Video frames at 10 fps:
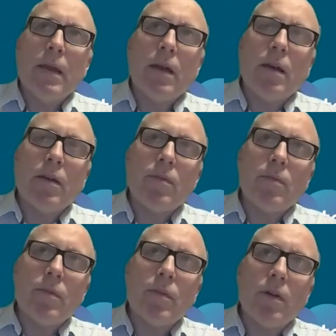Uh,
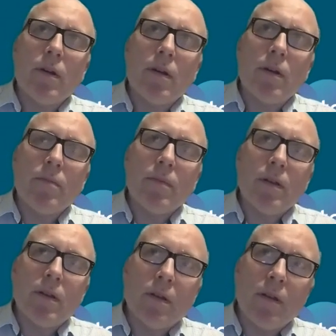
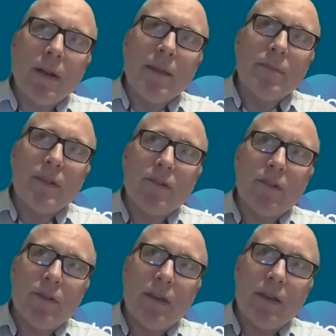Lower limb
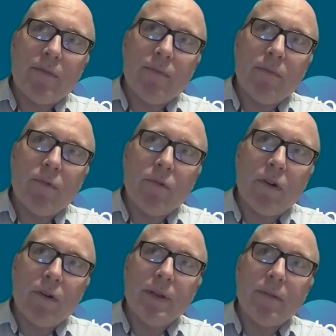dystonia is more
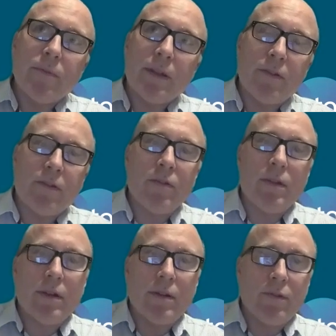common when
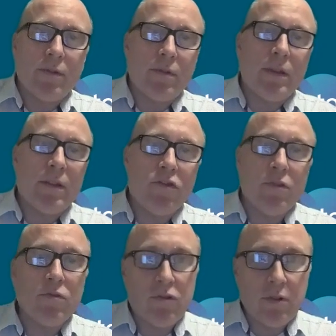dystonia comes on in
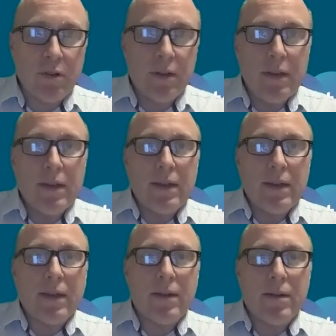children.
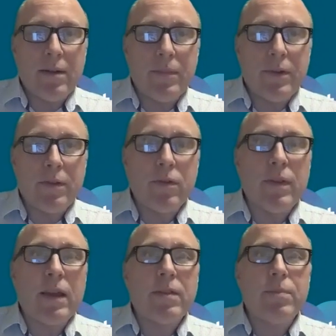So
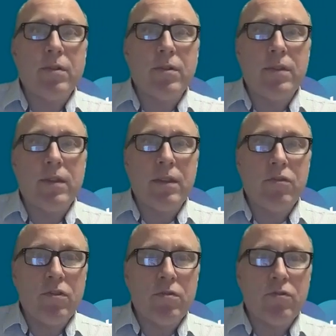that's because in
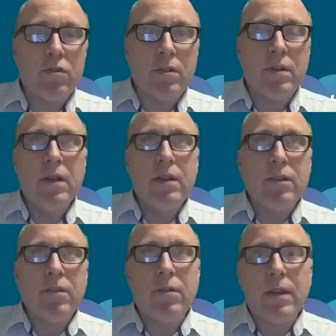children,
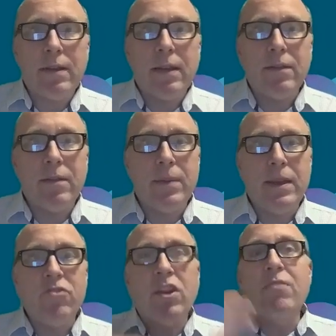dystonia tends to be
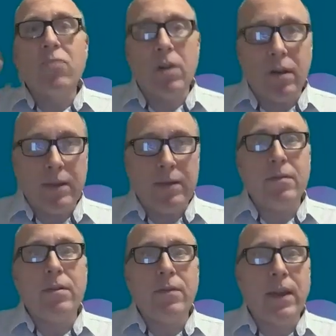generalized, so
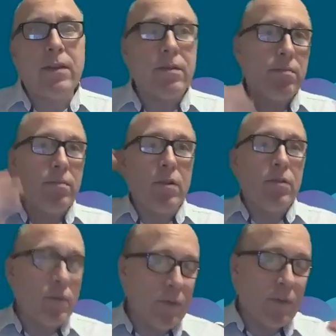it affects
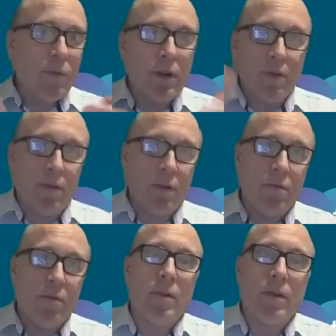most of the body or the
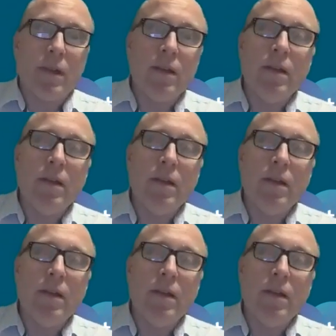whole body,